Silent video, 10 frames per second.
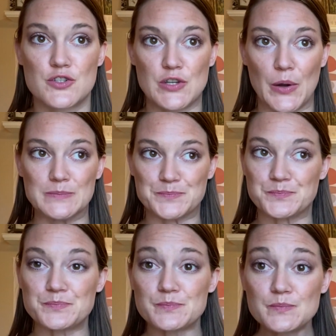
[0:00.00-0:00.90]
So
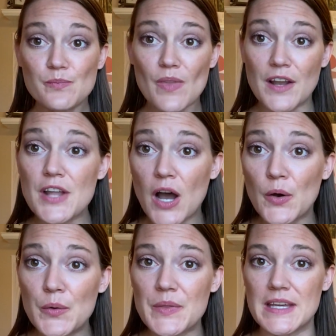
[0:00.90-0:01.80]

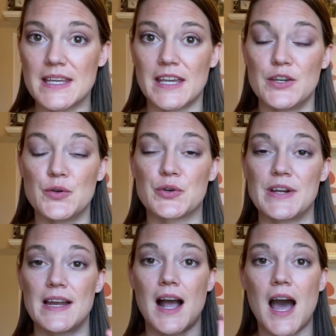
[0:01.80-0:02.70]
not only can you
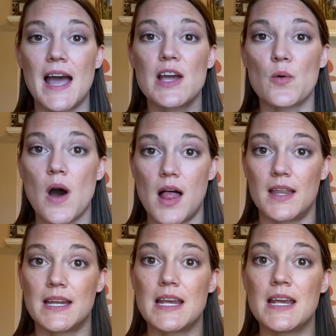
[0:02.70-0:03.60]
create high
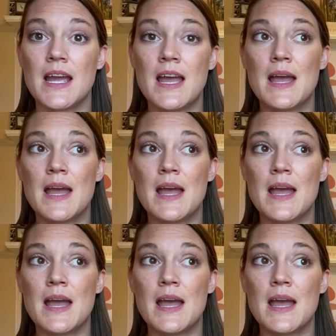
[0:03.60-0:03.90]
quality